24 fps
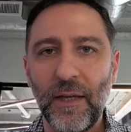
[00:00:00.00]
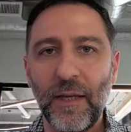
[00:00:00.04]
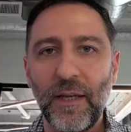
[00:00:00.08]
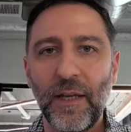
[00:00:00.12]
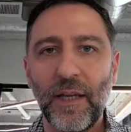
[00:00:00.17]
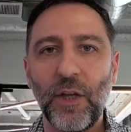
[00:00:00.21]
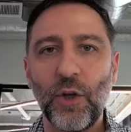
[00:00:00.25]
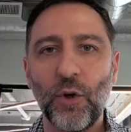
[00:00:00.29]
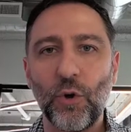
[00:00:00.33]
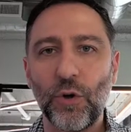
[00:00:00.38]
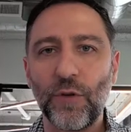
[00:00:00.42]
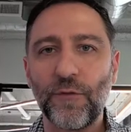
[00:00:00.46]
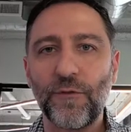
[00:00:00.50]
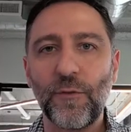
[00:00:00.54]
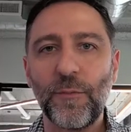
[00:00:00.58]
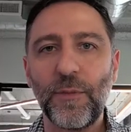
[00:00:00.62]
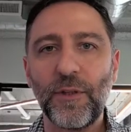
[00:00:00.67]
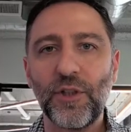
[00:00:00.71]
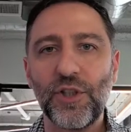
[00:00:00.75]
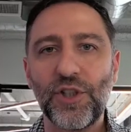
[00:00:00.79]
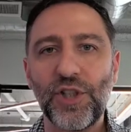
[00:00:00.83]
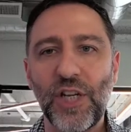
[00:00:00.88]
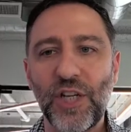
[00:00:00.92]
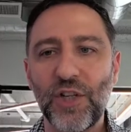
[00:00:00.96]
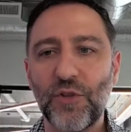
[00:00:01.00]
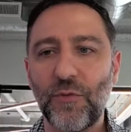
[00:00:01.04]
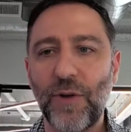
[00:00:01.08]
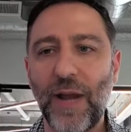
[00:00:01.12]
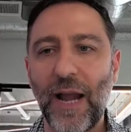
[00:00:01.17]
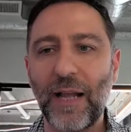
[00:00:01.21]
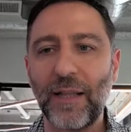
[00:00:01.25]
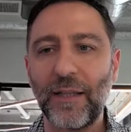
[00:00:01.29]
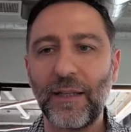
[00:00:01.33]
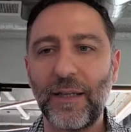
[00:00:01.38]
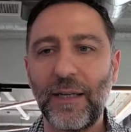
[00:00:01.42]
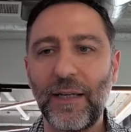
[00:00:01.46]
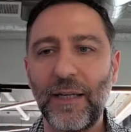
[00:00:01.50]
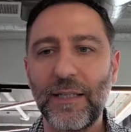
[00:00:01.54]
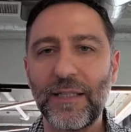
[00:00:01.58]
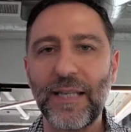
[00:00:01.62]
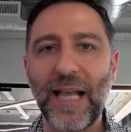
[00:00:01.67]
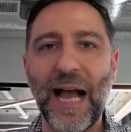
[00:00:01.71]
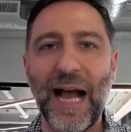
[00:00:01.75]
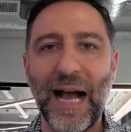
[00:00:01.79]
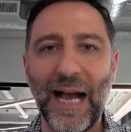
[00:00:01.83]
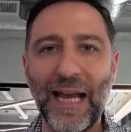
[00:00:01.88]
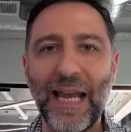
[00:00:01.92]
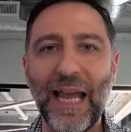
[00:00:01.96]
In order for me to change realities,
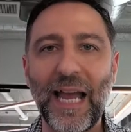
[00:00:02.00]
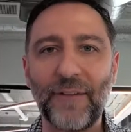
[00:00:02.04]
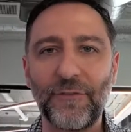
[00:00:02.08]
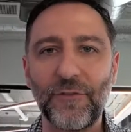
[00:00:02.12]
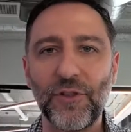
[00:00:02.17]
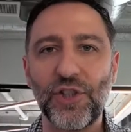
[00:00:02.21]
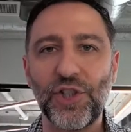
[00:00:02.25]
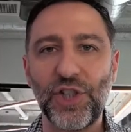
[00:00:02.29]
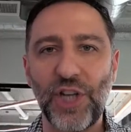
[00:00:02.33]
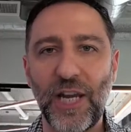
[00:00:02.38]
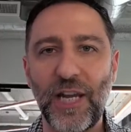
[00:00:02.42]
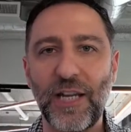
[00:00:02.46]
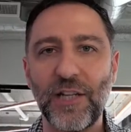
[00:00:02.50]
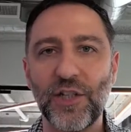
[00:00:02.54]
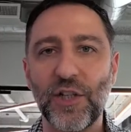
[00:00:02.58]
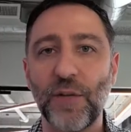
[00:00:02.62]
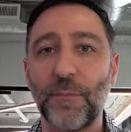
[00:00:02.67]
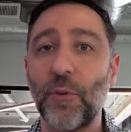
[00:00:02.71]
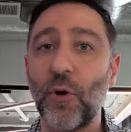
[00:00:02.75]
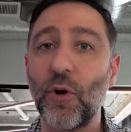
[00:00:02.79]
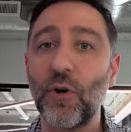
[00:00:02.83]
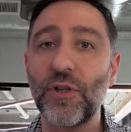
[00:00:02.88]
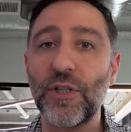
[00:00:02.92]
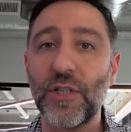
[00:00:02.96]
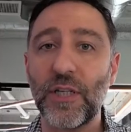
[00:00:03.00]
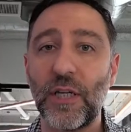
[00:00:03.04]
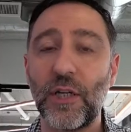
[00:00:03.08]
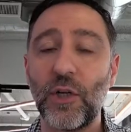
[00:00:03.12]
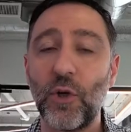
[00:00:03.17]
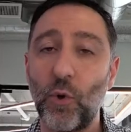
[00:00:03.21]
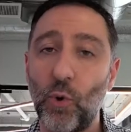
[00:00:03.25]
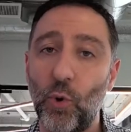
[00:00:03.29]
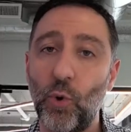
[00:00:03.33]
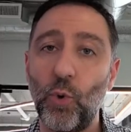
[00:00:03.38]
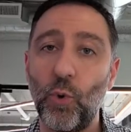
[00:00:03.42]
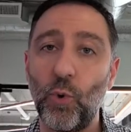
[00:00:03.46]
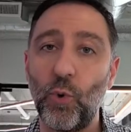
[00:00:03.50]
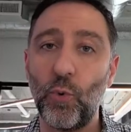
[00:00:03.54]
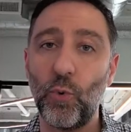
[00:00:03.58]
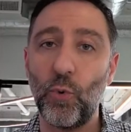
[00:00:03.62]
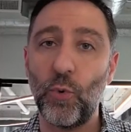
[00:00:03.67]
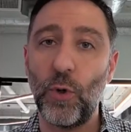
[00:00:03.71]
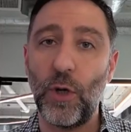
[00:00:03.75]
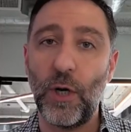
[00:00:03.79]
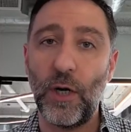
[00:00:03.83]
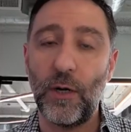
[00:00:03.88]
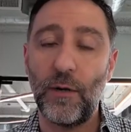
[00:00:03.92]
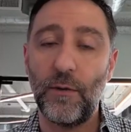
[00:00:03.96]
I have to change the person who
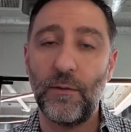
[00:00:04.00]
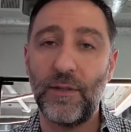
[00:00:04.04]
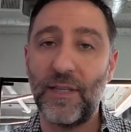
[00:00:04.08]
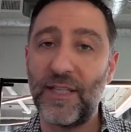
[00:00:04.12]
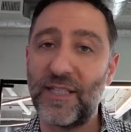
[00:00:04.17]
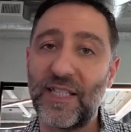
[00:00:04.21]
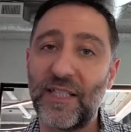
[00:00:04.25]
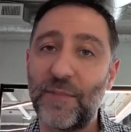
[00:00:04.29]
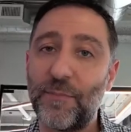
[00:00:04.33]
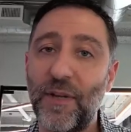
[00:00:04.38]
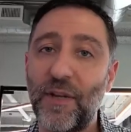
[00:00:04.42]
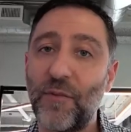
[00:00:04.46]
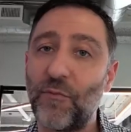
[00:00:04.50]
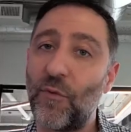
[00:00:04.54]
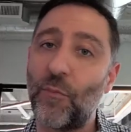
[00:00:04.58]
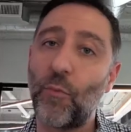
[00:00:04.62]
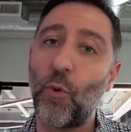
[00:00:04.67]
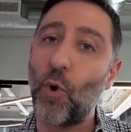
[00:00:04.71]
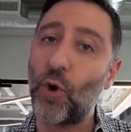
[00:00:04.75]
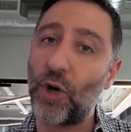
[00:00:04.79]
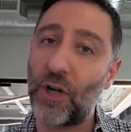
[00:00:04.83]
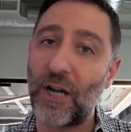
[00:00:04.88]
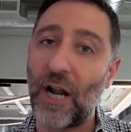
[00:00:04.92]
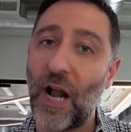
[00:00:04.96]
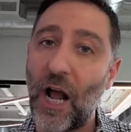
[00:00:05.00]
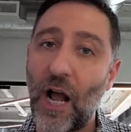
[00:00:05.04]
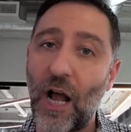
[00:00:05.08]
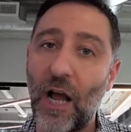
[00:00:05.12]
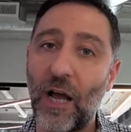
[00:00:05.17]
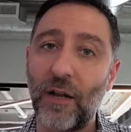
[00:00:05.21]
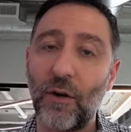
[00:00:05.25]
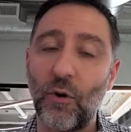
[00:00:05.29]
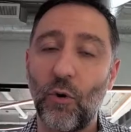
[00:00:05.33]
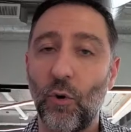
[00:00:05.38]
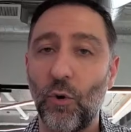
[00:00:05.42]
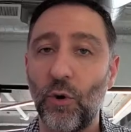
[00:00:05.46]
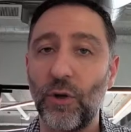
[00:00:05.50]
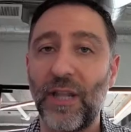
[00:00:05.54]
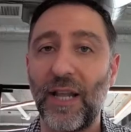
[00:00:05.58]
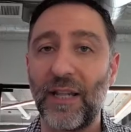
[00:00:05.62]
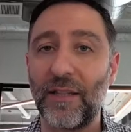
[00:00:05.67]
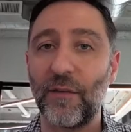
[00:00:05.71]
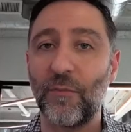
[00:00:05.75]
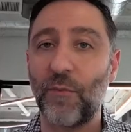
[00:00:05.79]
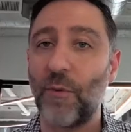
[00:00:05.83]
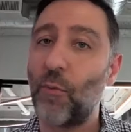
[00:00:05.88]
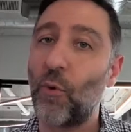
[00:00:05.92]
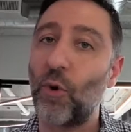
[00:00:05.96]
this is being reported on or that
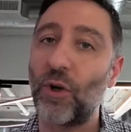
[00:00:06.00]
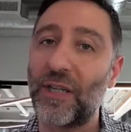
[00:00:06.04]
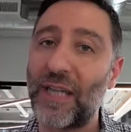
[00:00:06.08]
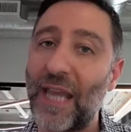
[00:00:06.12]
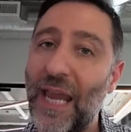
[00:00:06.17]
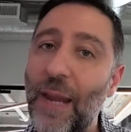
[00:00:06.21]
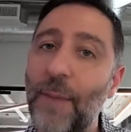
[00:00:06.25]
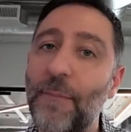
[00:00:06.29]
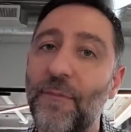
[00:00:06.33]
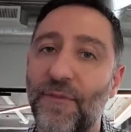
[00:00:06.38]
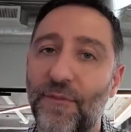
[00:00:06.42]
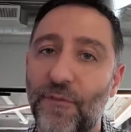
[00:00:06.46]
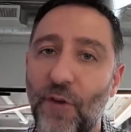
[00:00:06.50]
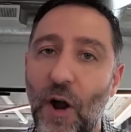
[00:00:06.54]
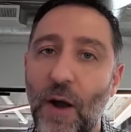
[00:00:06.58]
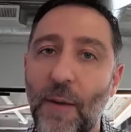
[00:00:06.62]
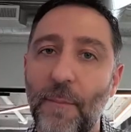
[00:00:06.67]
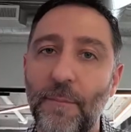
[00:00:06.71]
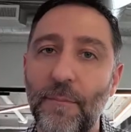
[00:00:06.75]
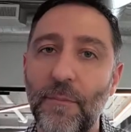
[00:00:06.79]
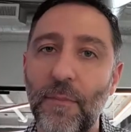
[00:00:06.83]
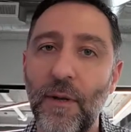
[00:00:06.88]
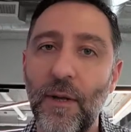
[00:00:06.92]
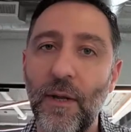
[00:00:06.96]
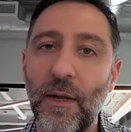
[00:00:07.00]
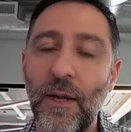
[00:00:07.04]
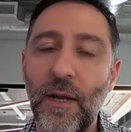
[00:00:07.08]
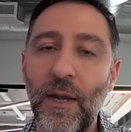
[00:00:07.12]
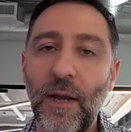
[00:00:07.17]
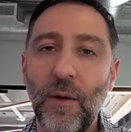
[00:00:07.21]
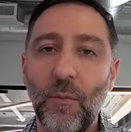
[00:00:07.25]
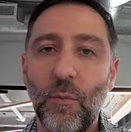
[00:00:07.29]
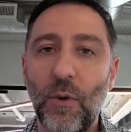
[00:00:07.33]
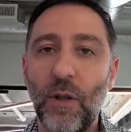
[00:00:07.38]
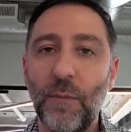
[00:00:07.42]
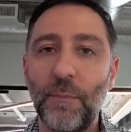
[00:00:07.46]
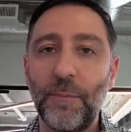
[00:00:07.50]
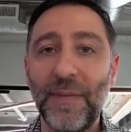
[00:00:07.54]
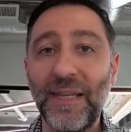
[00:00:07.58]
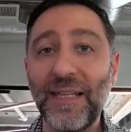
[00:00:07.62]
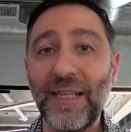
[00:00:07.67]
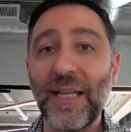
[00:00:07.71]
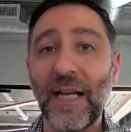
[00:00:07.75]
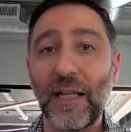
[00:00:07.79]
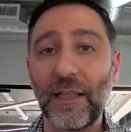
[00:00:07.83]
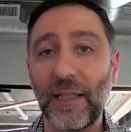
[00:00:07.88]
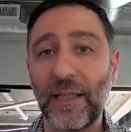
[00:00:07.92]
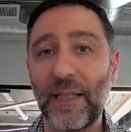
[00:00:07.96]
the report came from. Well, me
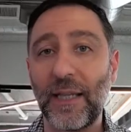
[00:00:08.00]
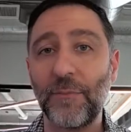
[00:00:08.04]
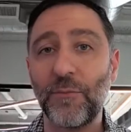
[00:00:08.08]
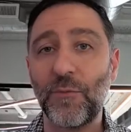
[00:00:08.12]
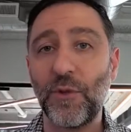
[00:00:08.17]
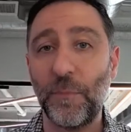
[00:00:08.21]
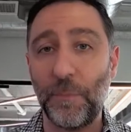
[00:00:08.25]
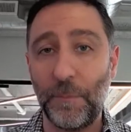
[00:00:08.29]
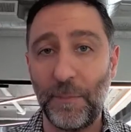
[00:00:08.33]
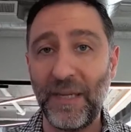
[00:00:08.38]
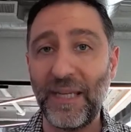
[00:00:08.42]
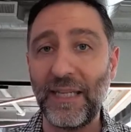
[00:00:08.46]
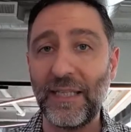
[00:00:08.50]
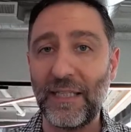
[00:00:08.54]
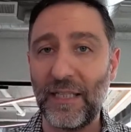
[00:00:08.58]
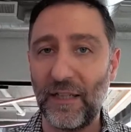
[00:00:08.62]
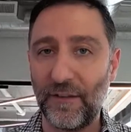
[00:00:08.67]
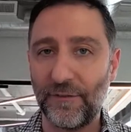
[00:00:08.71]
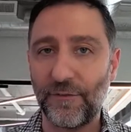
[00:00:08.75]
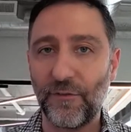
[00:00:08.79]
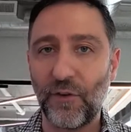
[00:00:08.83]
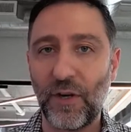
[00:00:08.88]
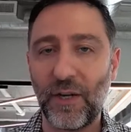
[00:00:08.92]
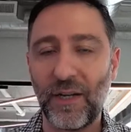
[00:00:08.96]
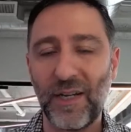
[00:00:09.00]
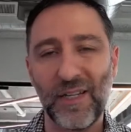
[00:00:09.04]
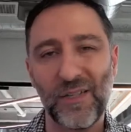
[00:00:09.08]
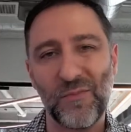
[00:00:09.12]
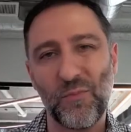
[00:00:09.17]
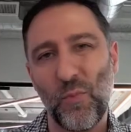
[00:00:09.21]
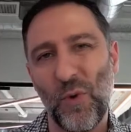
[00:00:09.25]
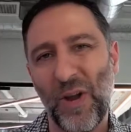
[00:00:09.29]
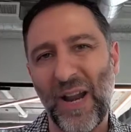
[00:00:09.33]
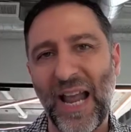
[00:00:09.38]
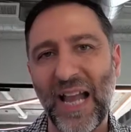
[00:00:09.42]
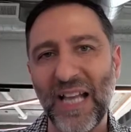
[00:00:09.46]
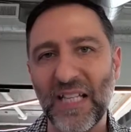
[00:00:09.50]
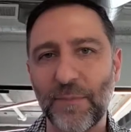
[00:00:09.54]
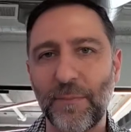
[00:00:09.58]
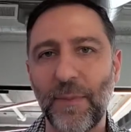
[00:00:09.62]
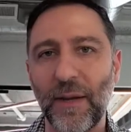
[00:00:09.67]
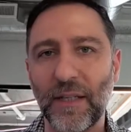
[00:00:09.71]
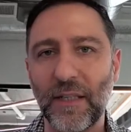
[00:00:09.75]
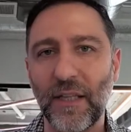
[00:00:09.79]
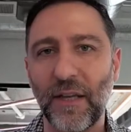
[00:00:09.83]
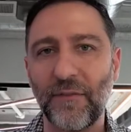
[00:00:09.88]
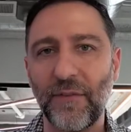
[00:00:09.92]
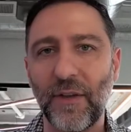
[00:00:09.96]
telling them to be different is one
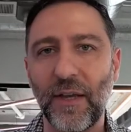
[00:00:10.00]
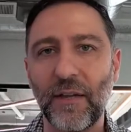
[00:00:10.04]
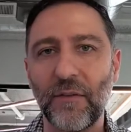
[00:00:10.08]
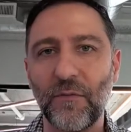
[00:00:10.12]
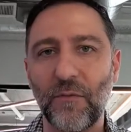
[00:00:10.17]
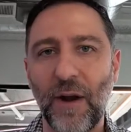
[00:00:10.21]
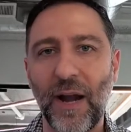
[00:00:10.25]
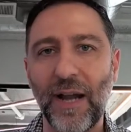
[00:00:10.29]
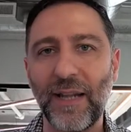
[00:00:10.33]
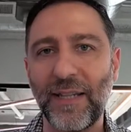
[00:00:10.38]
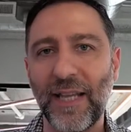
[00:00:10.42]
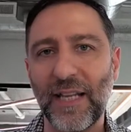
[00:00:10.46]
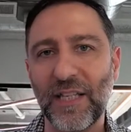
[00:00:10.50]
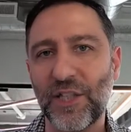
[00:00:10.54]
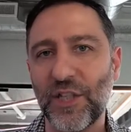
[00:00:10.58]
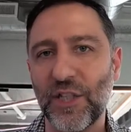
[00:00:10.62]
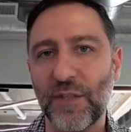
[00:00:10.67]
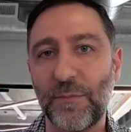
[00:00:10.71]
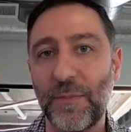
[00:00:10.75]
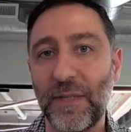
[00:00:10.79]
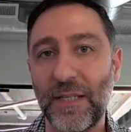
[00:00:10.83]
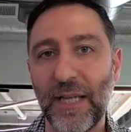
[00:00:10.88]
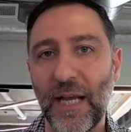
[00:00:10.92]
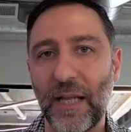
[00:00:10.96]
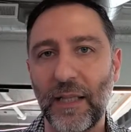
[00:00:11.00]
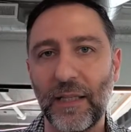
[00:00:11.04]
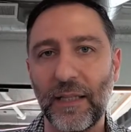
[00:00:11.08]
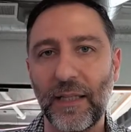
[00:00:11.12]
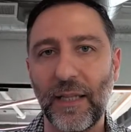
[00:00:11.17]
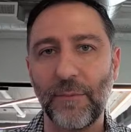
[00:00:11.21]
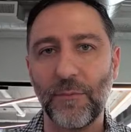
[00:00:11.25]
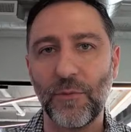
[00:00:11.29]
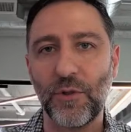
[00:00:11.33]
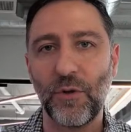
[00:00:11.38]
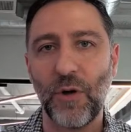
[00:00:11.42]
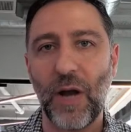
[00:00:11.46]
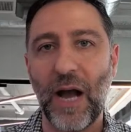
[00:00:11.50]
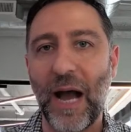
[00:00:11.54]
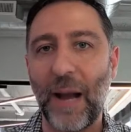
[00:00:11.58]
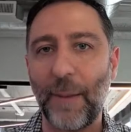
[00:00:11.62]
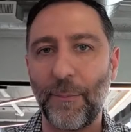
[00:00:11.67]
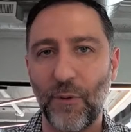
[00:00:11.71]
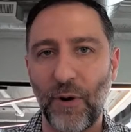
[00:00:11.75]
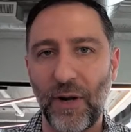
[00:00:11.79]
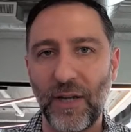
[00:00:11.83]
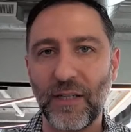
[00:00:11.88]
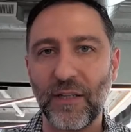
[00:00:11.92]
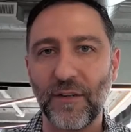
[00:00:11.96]
aspect of it, right? That's just me telling them to
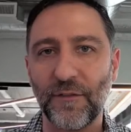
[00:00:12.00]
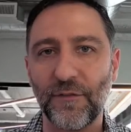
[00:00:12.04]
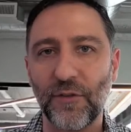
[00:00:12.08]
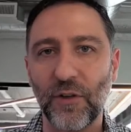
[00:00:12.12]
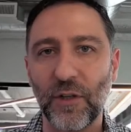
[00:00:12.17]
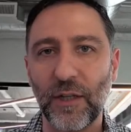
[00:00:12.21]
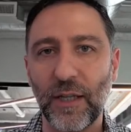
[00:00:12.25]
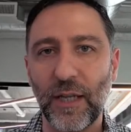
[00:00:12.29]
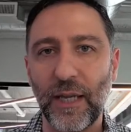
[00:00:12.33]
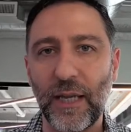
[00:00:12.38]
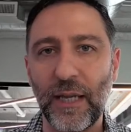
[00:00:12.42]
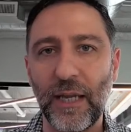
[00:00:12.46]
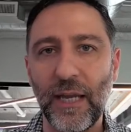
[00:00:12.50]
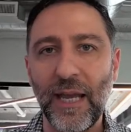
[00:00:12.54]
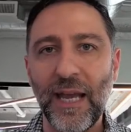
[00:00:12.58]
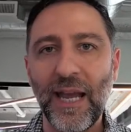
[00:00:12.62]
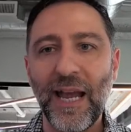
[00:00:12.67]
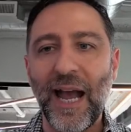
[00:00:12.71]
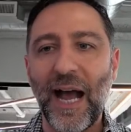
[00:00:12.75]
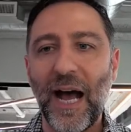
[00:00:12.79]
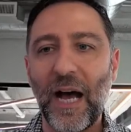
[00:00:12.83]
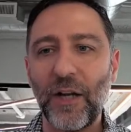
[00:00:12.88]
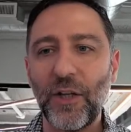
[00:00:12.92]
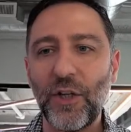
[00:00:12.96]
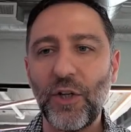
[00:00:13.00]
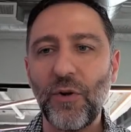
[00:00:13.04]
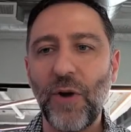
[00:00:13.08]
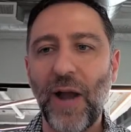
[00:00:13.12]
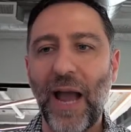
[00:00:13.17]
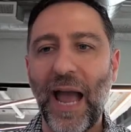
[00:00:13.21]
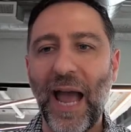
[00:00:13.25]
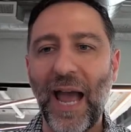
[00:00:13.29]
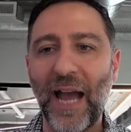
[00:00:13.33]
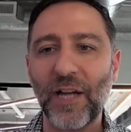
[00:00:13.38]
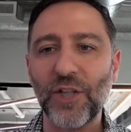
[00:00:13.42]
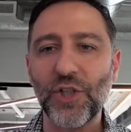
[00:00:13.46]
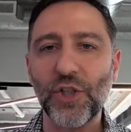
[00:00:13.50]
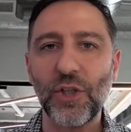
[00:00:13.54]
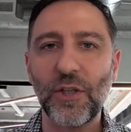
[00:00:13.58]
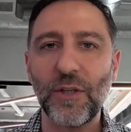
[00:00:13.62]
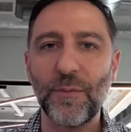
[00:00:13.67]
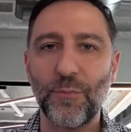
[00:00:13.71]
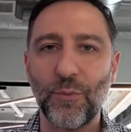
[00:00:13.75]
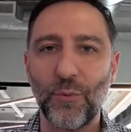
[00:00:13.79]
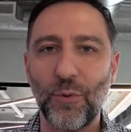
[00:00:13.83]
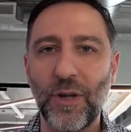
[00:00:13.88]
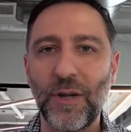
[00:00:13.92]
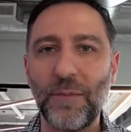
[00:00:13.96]
operate differently. How do you actually
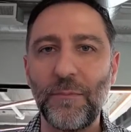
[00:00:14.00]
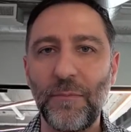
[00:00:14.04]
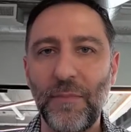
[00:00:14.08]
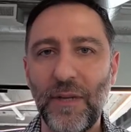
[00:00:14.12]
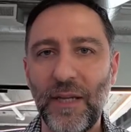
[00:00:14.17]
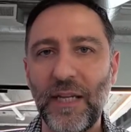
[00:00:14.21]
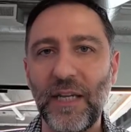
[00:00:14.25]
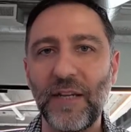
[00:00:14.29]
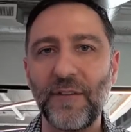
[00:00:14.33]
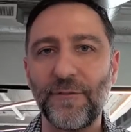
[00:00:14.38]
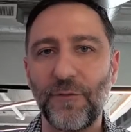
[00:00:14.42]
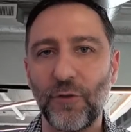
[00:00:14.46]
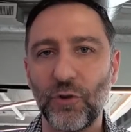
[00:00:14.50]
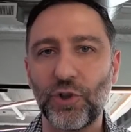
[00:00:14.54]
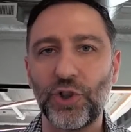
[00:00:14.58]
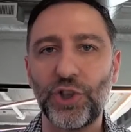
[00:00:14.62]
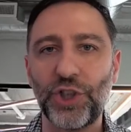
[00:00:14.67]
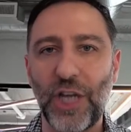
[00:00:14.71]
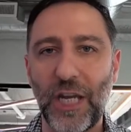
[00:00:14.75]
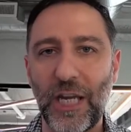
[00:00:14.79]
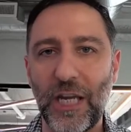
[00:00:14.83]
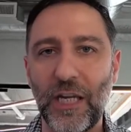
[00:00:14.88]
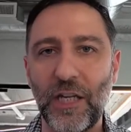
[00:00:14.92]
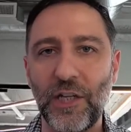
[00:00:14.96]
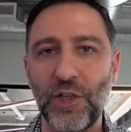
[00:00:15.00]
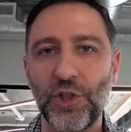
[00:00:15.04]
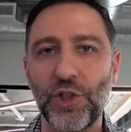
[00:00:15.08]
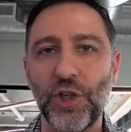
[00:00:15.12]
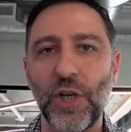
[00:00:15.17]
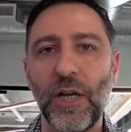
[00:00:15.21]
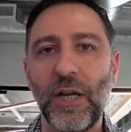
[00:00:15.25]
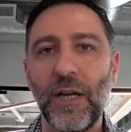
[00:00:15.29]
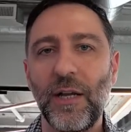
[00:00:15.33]
bring meaningful change